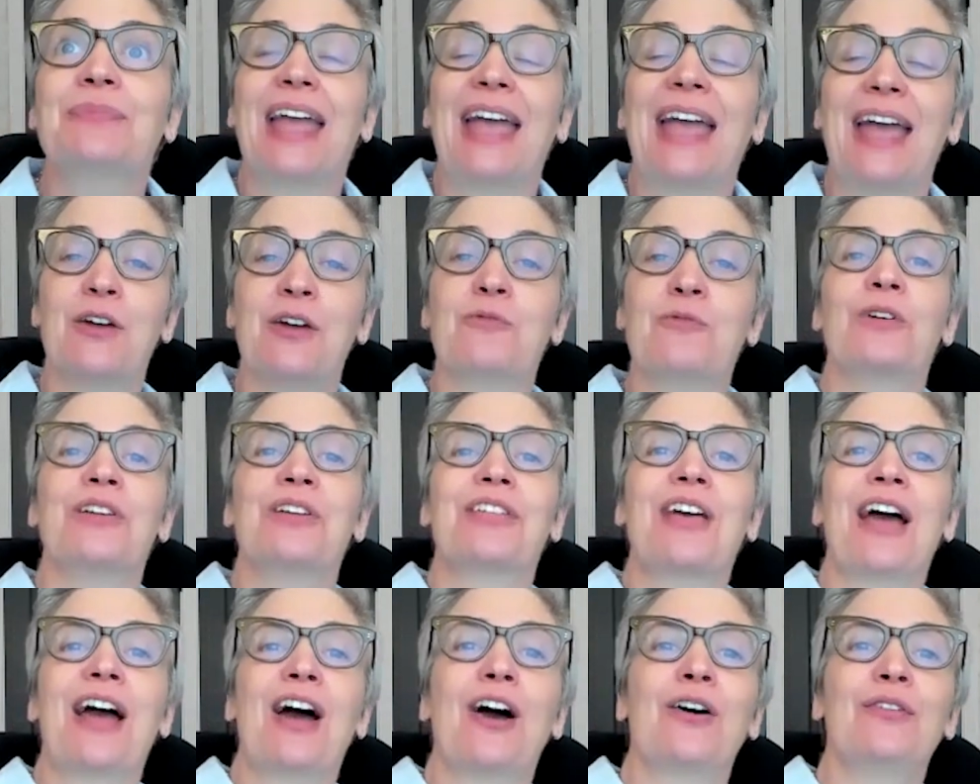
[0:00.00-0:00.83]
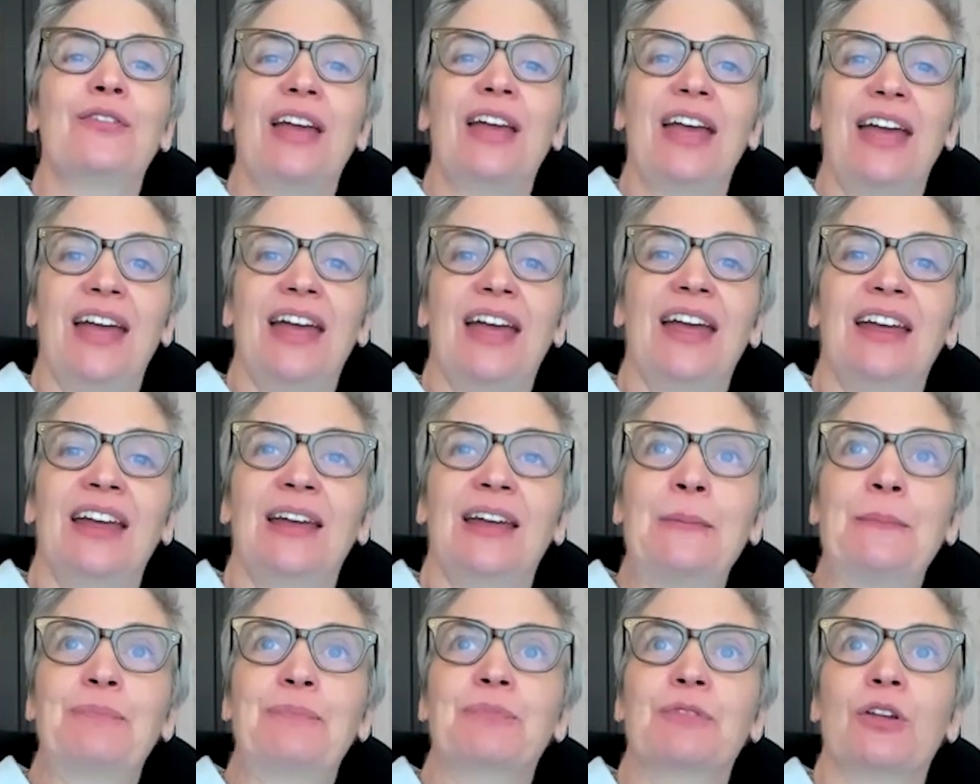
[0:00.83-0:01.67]
and without
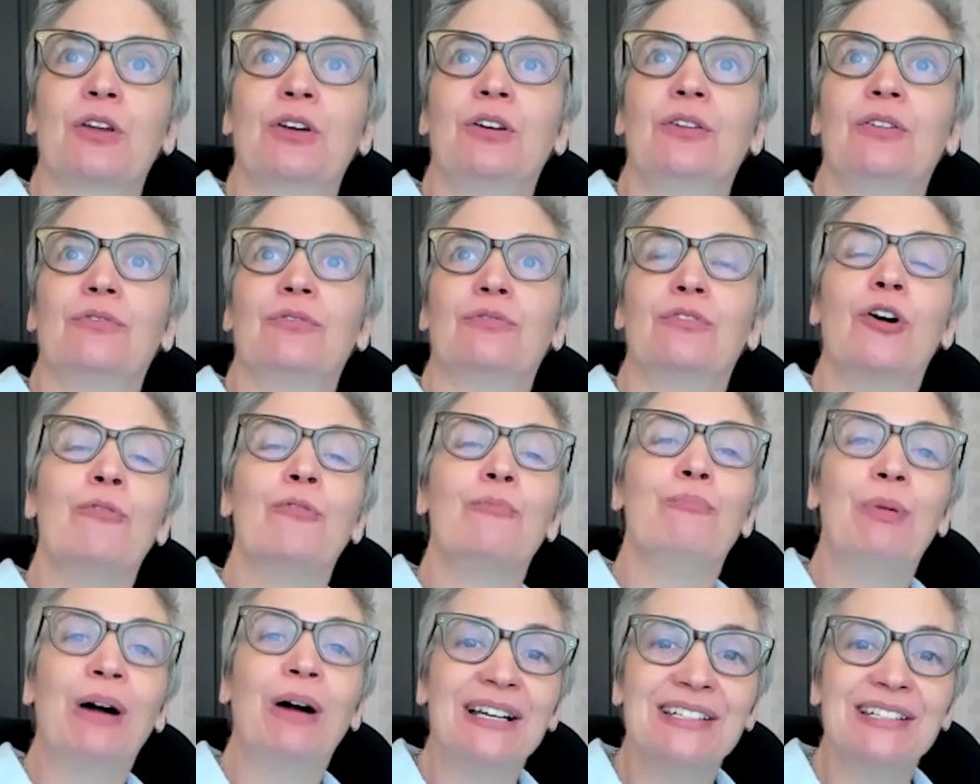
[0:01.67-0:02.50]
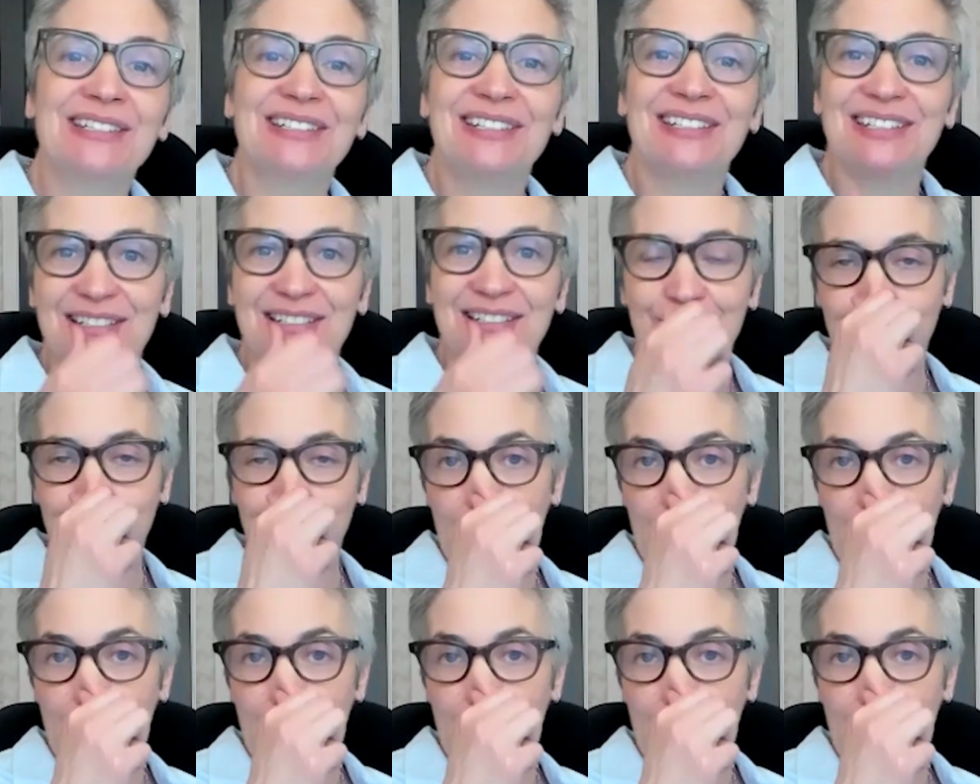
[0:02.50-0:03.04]
a robust